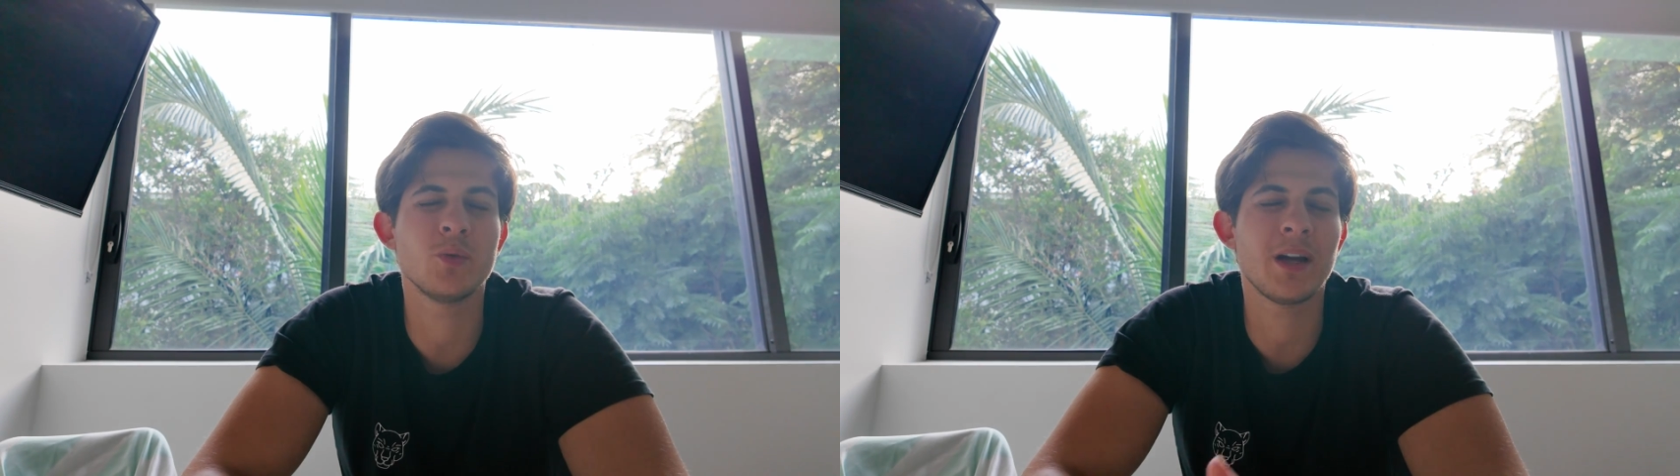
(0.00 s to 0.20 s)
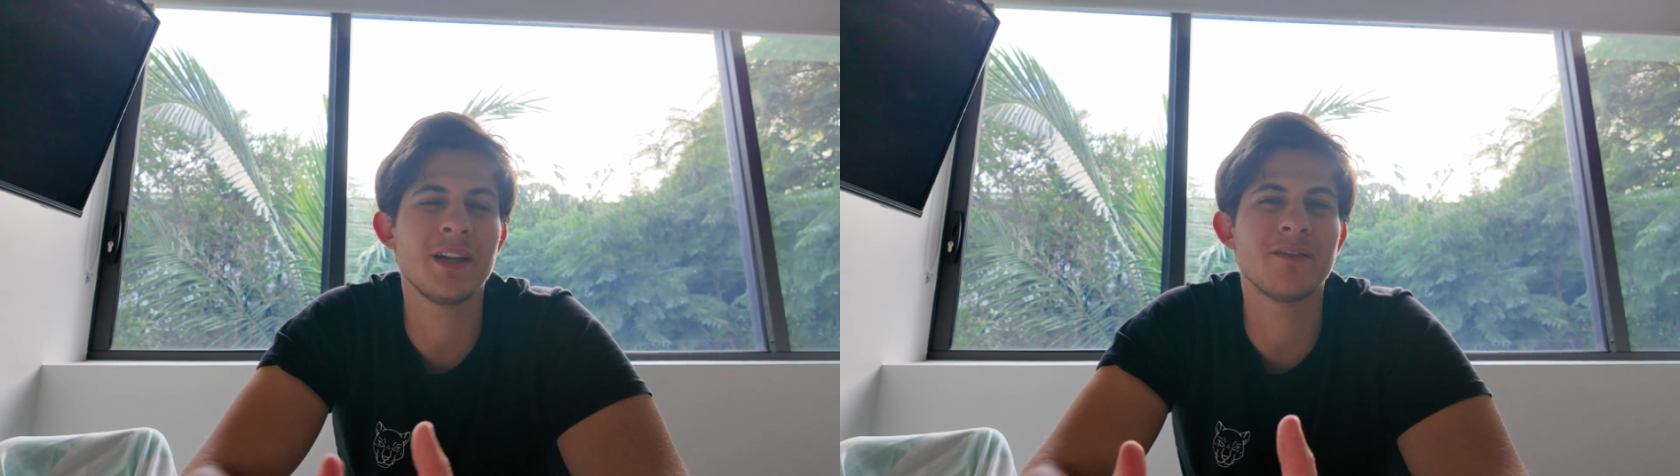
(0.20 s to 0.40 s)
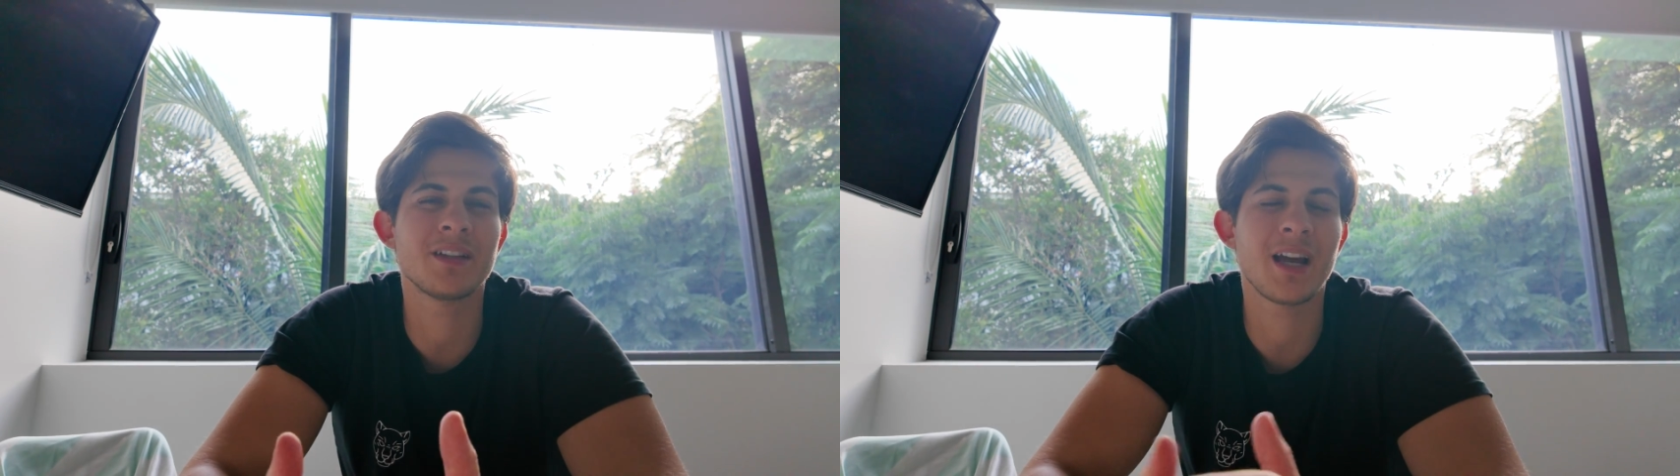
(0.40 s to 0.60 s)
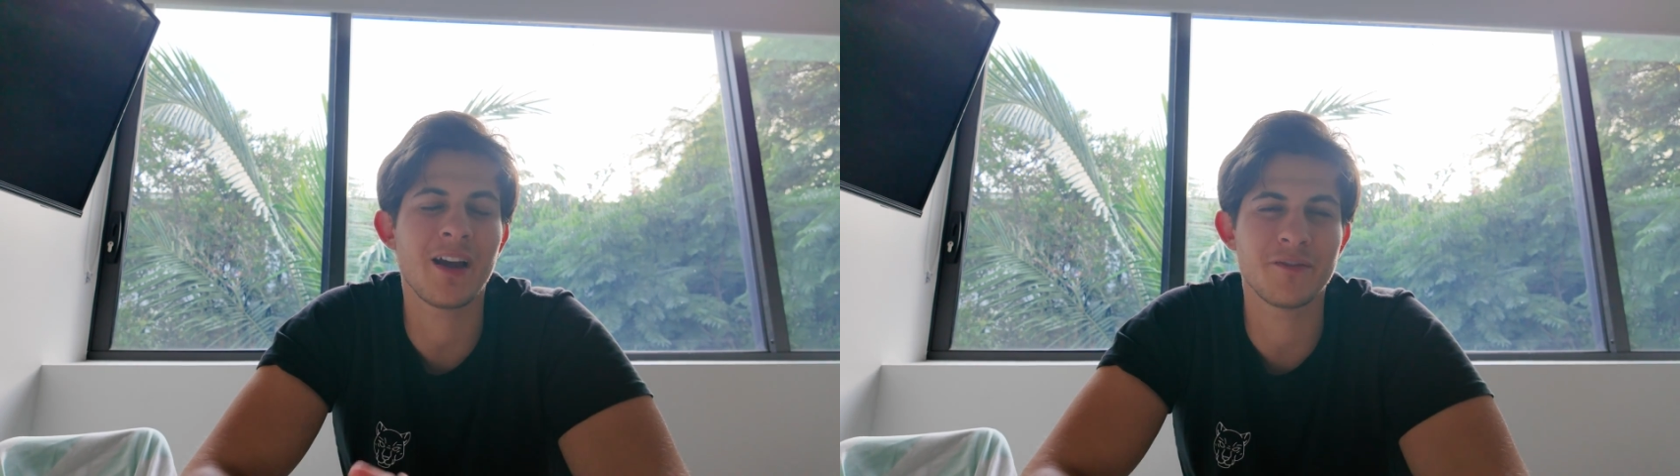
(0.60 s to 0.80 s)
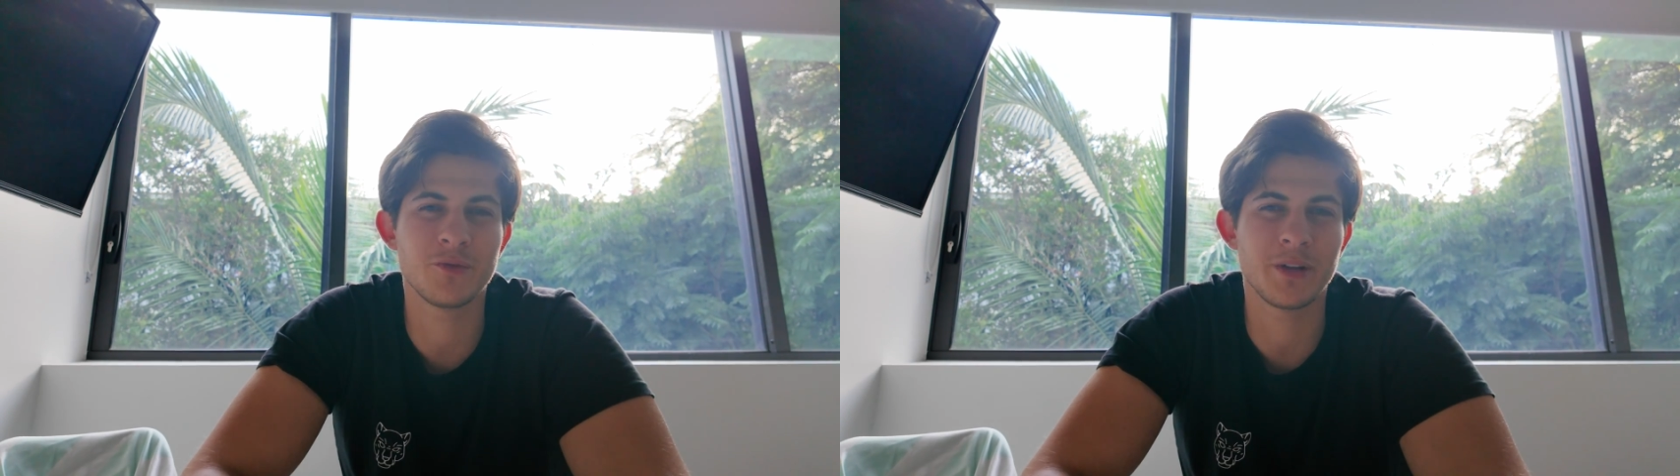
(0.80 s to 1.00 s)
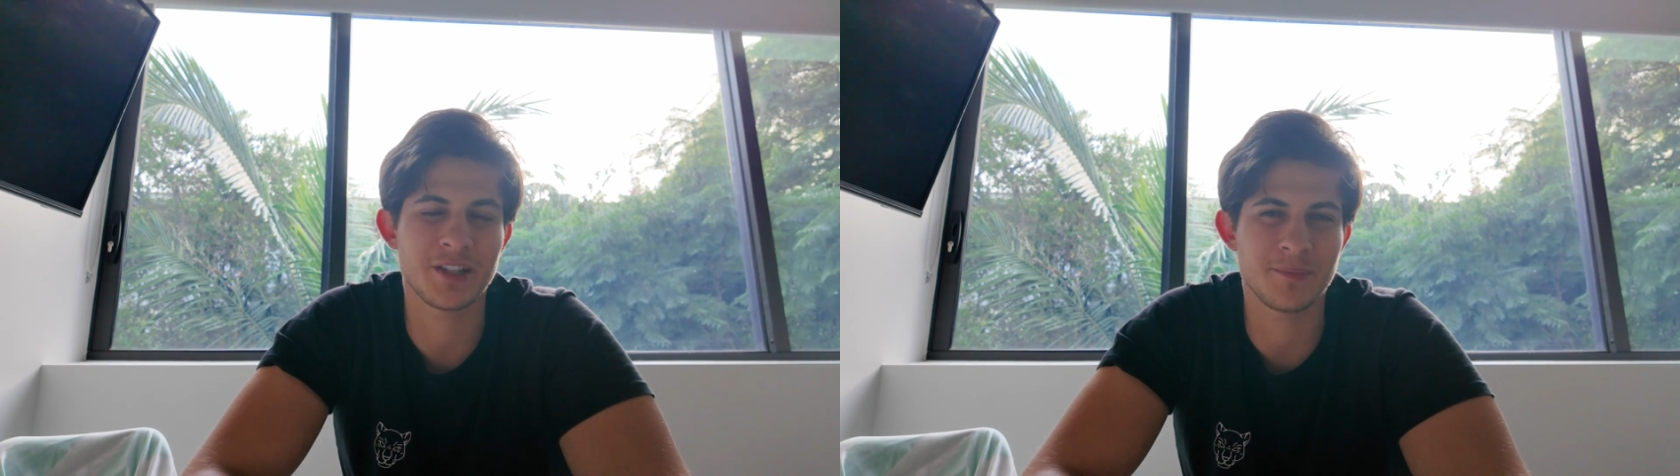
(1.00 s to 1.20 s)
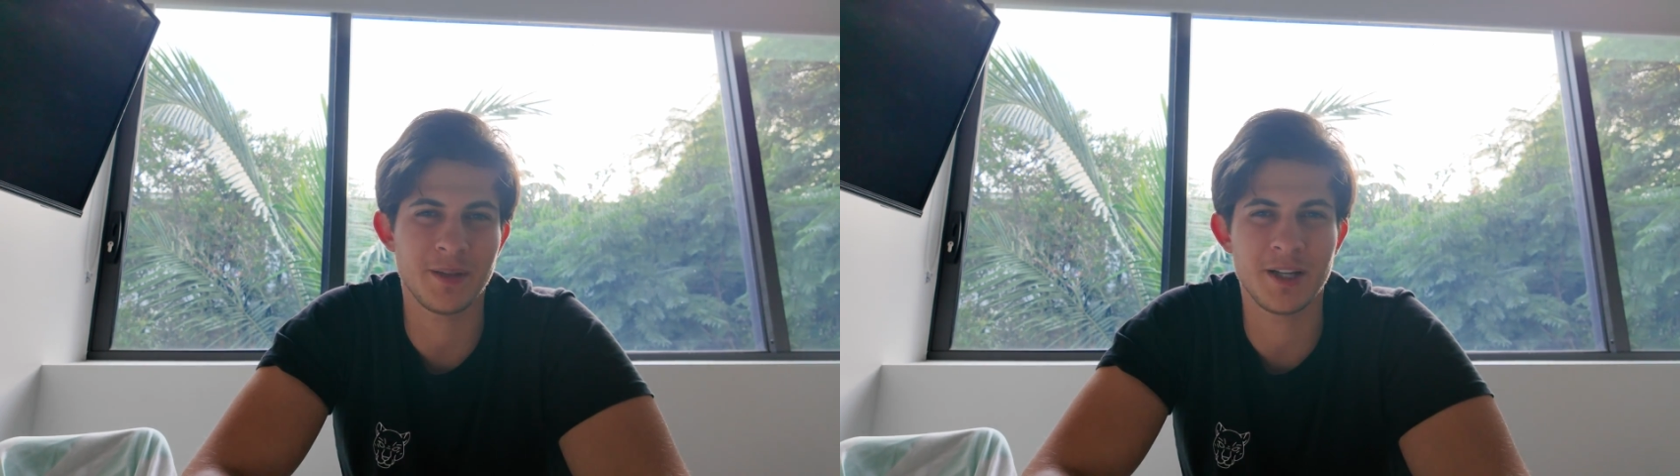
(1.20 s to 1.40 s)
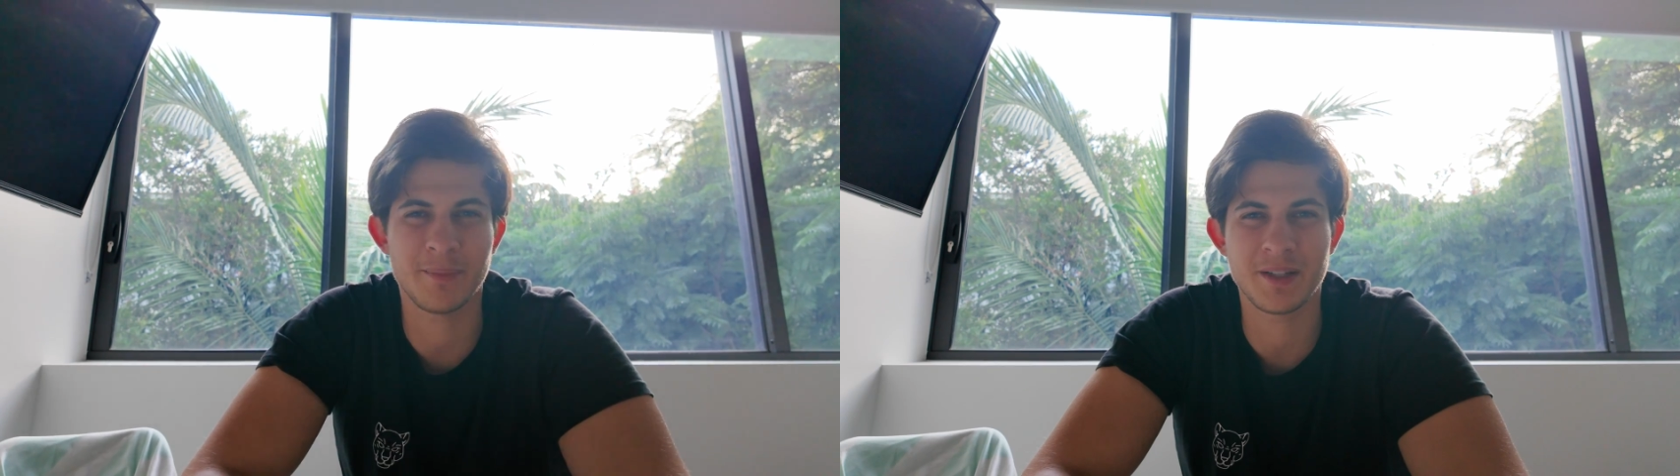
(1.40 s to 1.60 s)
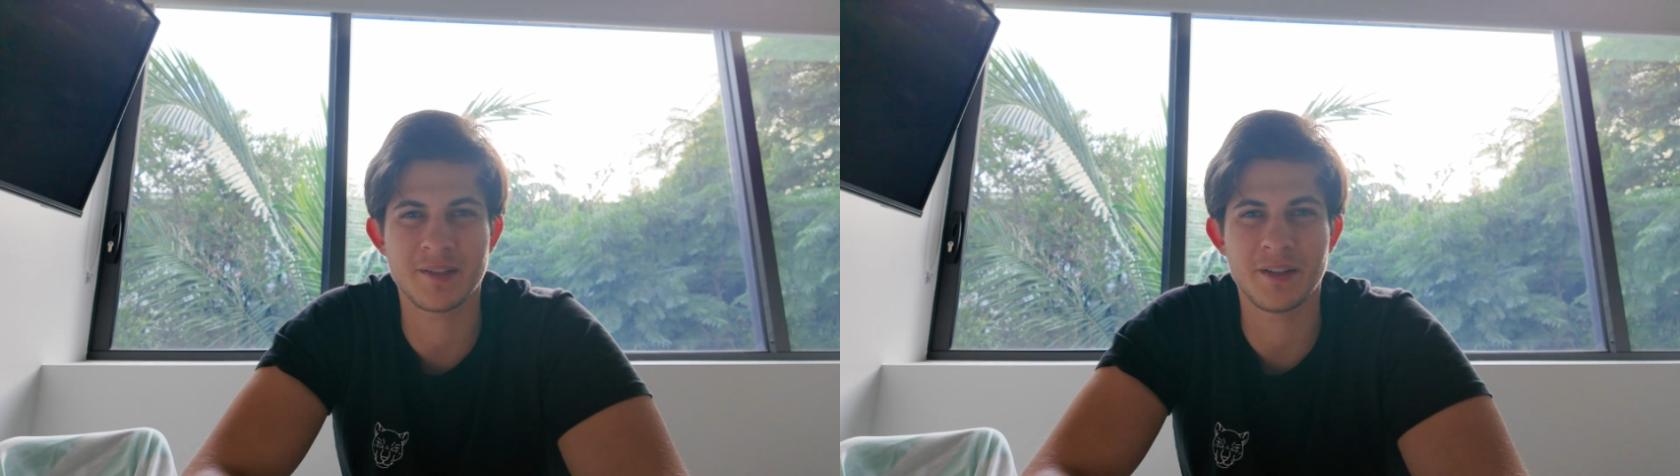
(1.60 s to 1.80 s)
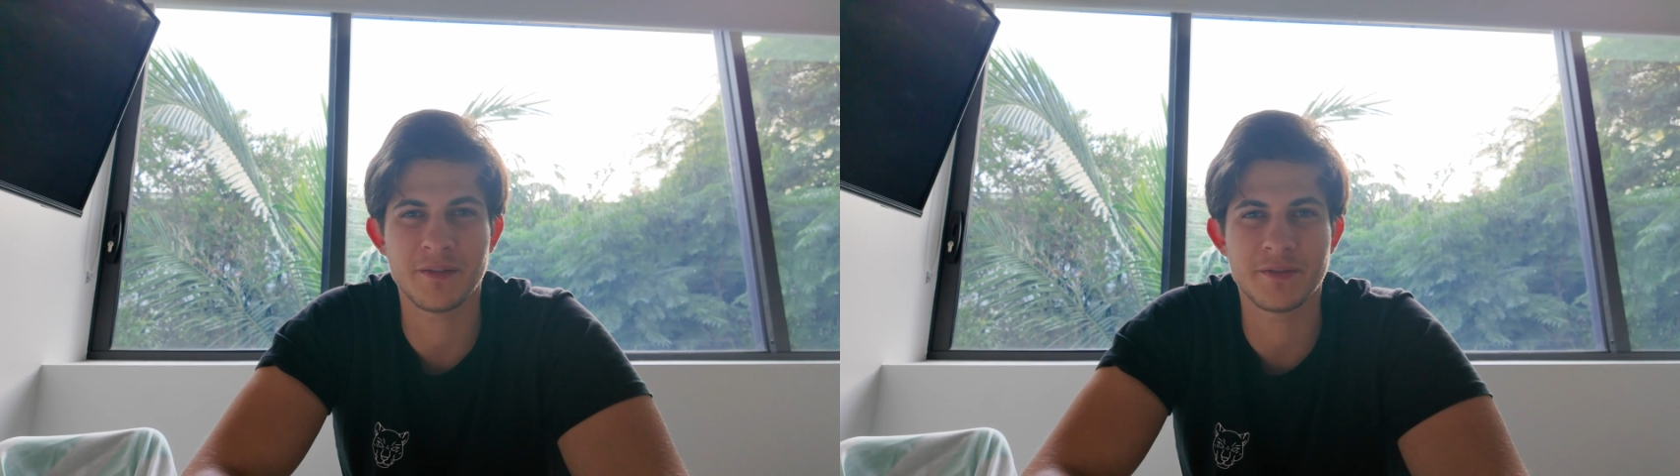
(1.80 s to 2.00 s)
do I even have to explain
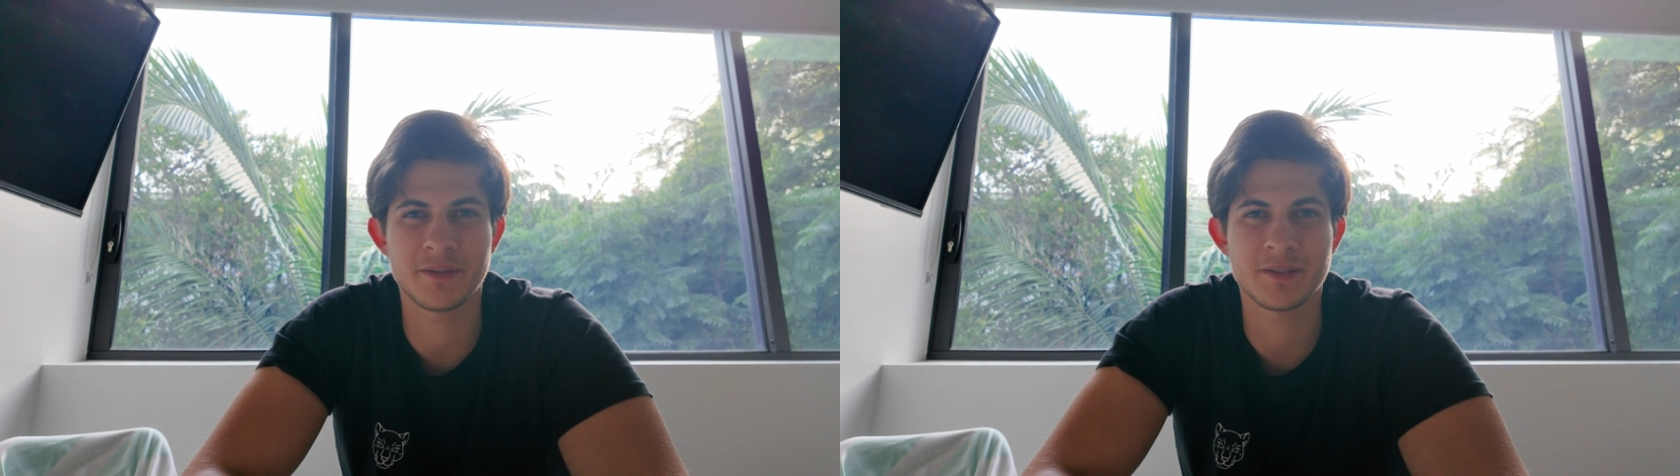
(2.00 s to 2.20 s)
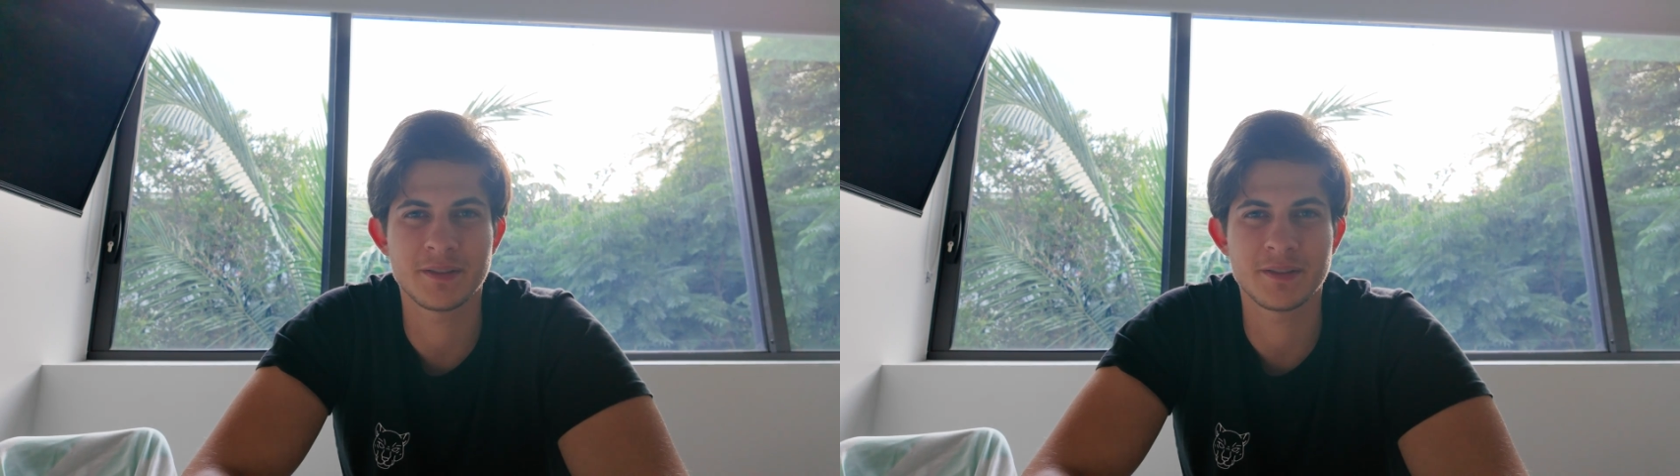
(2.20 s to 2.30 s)
myself?